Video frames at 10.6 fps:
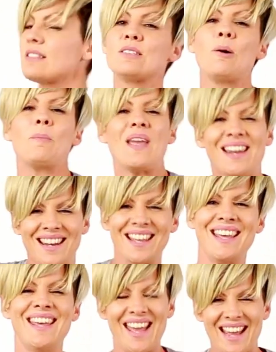stopping
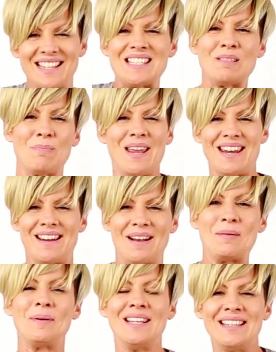and speeding up.